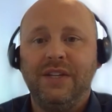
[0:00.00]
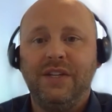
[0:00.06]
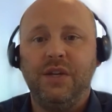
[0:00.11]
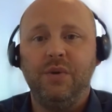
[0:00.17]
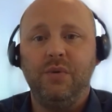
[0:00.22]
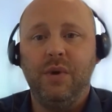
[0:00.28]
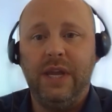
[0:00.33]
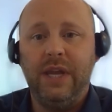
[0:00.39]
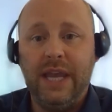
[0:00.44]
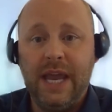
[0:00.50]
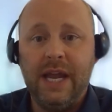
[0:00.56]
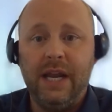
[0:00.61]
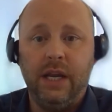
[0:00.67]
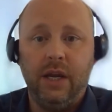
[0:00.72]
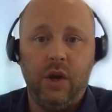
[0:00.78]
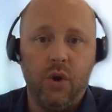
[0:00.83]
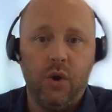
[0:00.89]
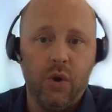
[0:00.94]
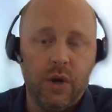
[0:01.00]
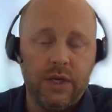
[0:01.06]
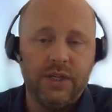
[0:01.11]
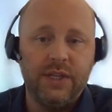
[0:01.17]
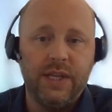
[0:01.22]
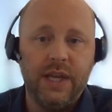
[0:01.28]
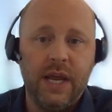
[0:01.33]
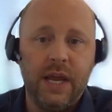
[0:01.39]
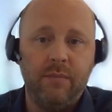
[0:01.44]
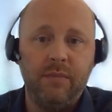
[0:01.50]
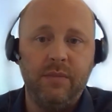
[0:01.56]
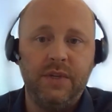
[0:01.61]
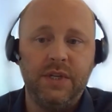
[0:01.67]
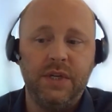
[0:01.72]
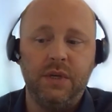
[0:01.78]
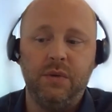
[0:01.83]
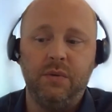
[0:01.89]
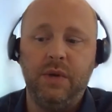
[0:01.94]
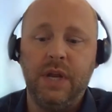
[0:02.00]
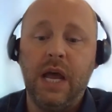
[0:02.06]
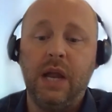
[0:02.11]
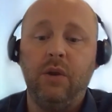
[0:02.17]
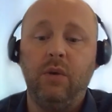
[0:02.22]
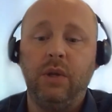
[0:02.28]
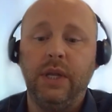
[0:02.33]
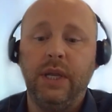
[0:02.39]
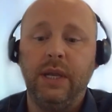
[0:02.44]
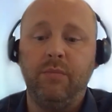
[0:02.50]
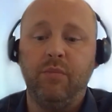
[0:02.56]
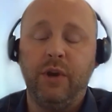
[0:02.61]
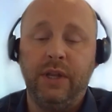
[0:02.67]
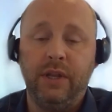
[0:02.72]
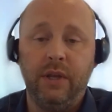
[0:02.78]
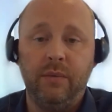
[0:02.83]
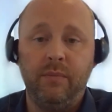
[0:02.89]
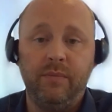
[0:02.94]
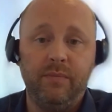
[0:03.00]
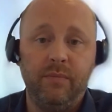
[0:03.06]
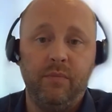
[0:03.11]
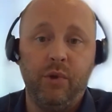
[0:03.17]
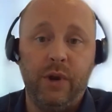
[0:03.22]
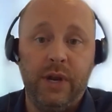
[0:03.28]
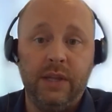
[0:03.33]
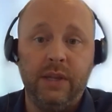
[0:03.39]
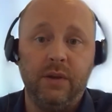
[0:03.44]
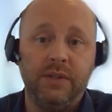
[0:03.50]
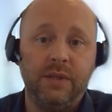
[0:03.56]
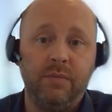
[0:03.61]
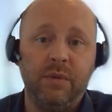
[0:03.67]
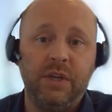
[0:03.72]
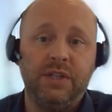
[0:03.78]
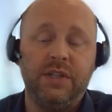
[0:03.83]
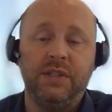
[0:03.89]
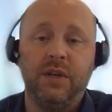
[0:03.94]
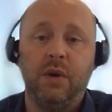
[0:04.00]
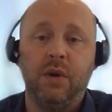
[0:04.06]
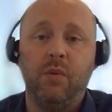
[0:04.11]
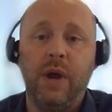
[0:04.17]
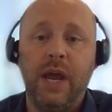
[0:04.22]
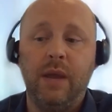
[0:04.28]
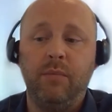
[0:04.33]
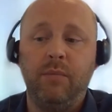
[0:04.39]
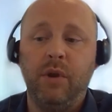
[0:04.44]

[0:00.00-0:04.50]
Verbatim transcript: to again encourage them to not only bring them bring their submissions our way,